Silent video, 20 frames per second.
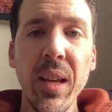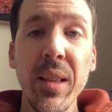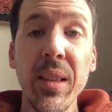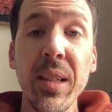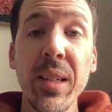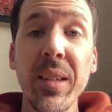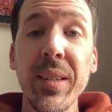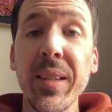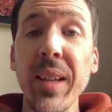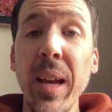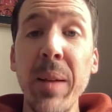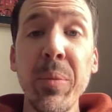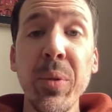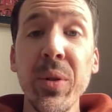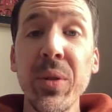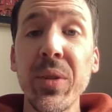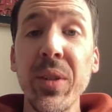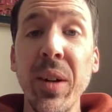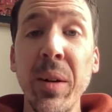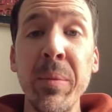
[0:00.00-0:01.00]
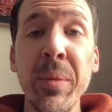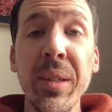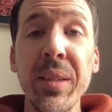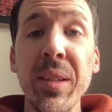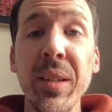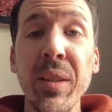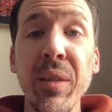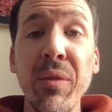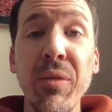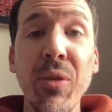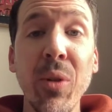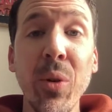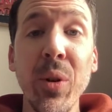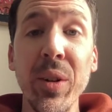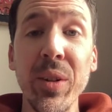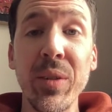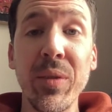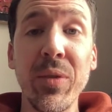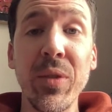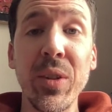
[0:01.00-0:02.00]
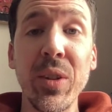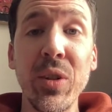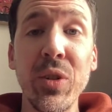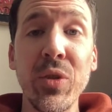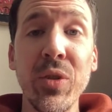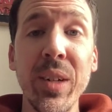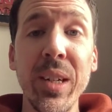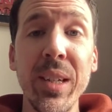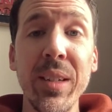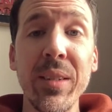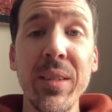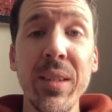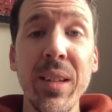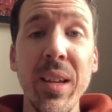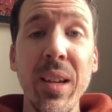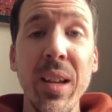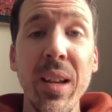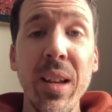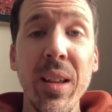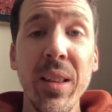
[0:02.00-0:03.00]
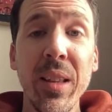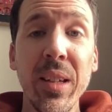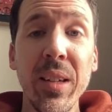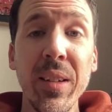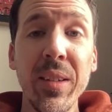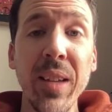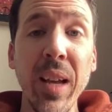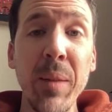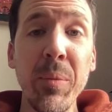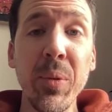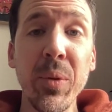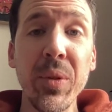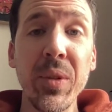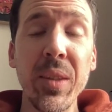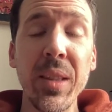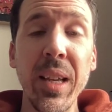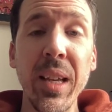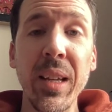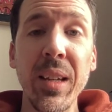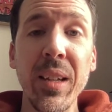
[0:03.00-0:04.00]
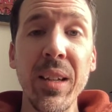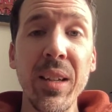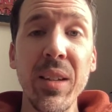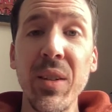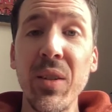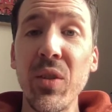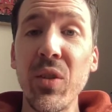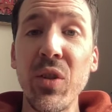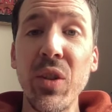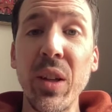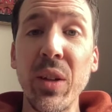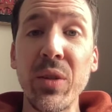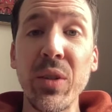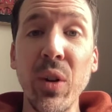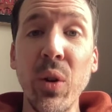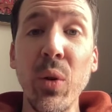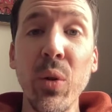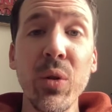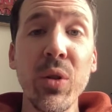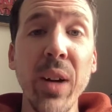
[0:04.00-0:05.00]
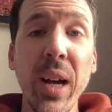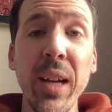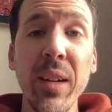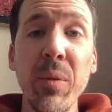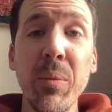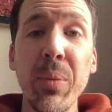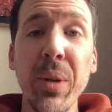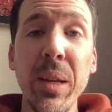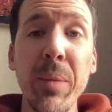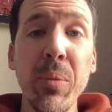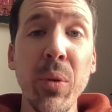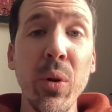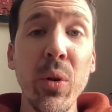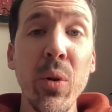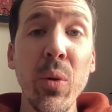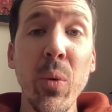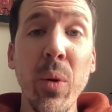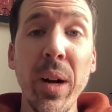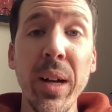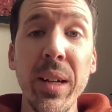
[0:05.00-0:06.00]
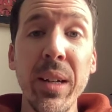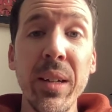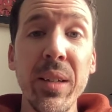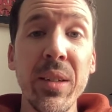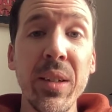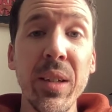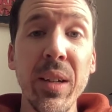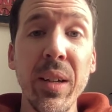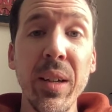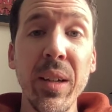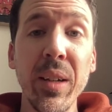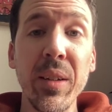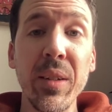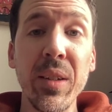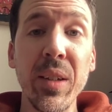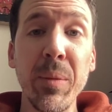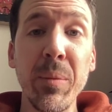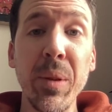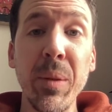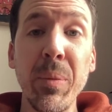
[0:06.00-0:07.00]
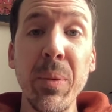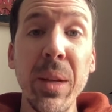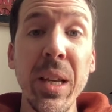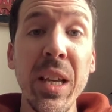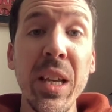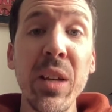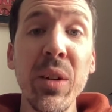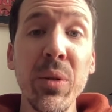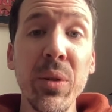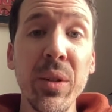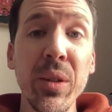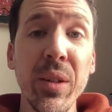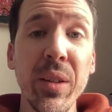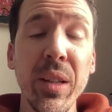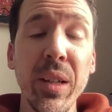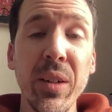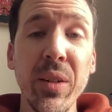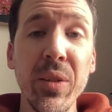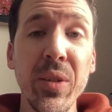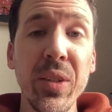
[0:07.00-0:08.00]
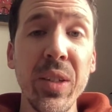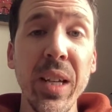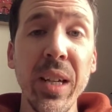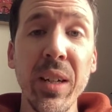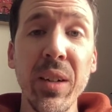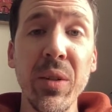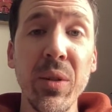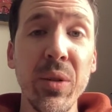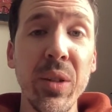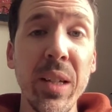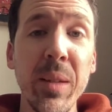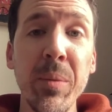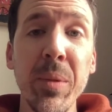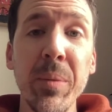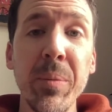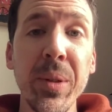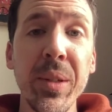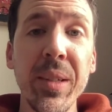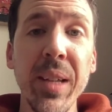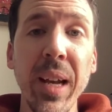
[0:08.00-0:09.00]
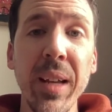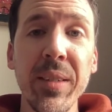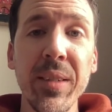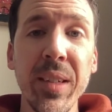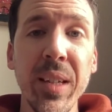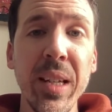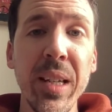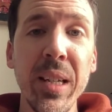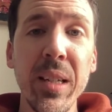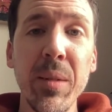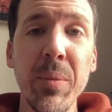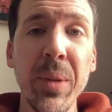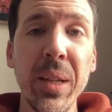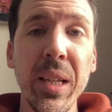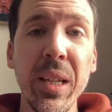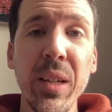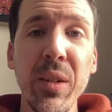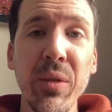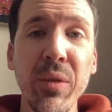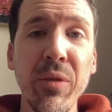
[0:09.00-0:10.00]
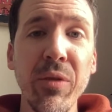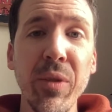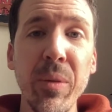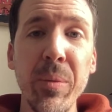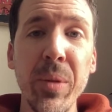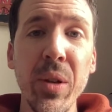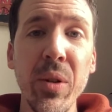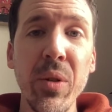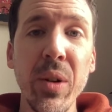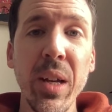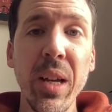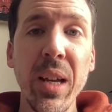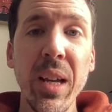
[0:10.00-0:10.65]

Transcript: The disciples are missing the forest for the trees. The disciples think there's a whole crowd of people who want to be healed, that are sick or demon possessed and need to be healed from you.